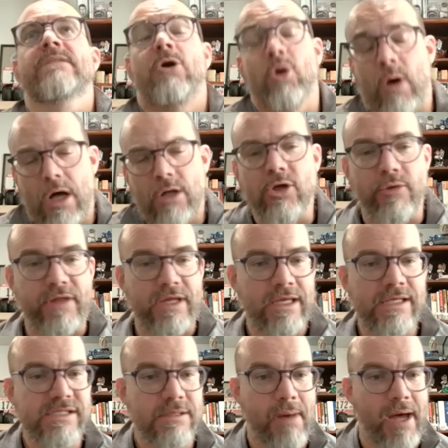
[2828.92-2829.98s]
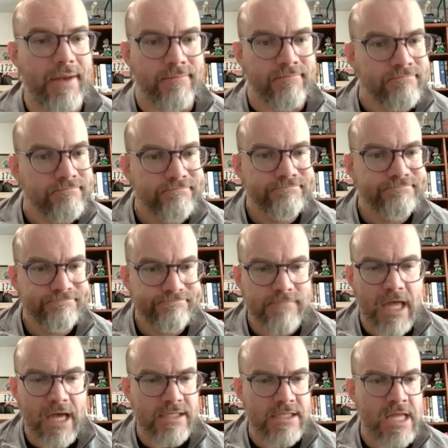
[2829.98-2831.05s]
Oh, I'll go the easy button. Mm -hmm.
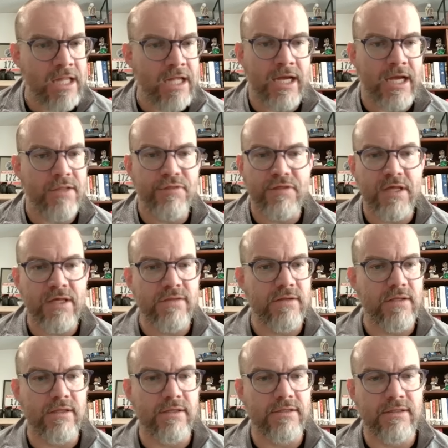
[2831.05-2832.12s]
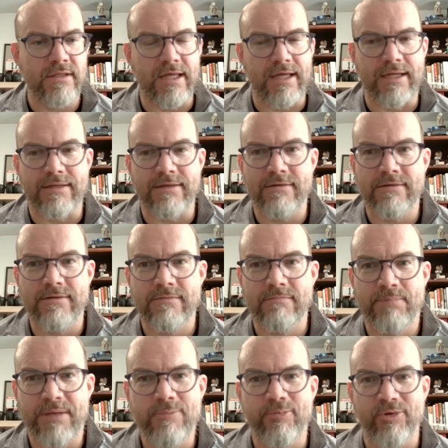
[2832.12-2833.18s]
I, I think that that
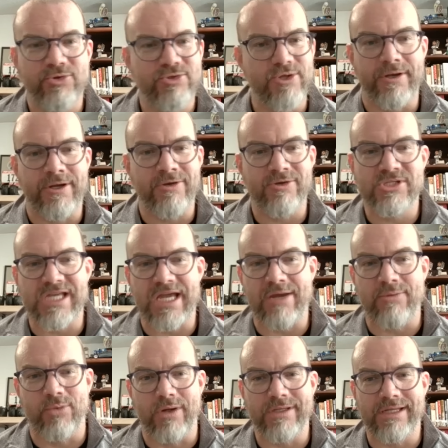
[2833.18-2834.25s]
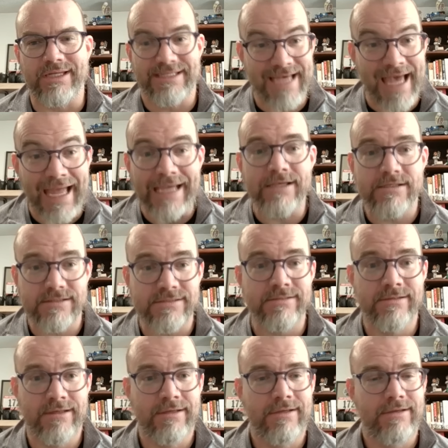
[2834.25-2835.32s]
people who don't understand what it takes
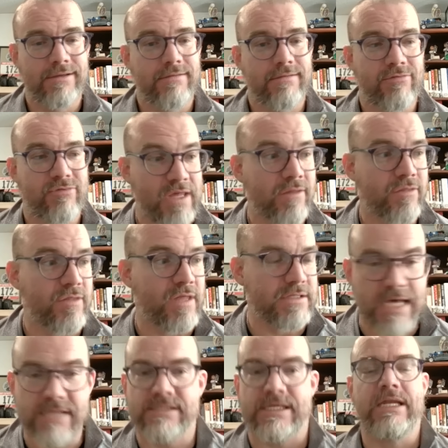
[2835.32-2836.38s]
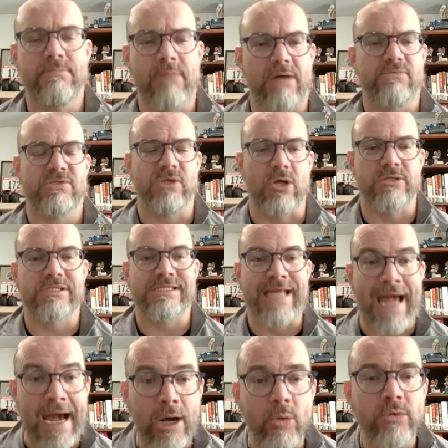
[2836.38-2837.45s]
think that yes i need my results
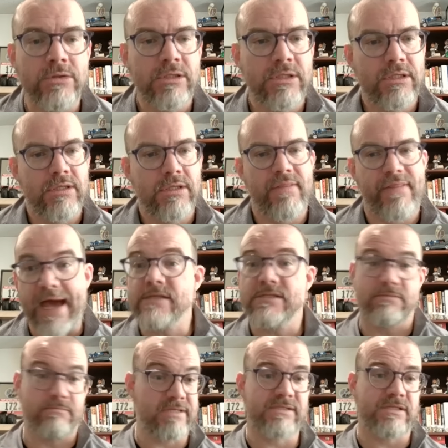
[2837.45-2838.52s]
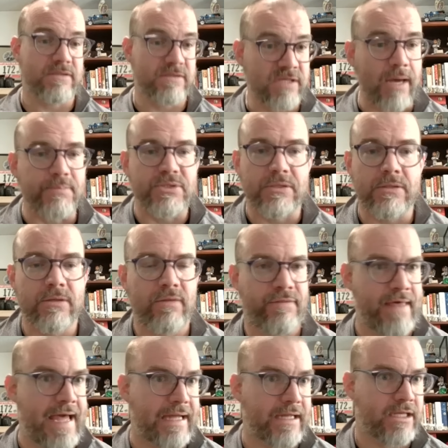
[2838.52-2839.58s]
now yeah that is a misconception
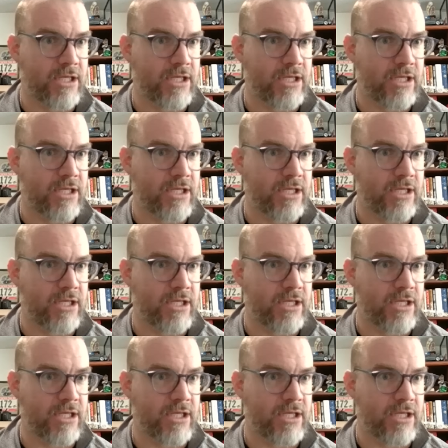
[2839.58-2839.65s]
that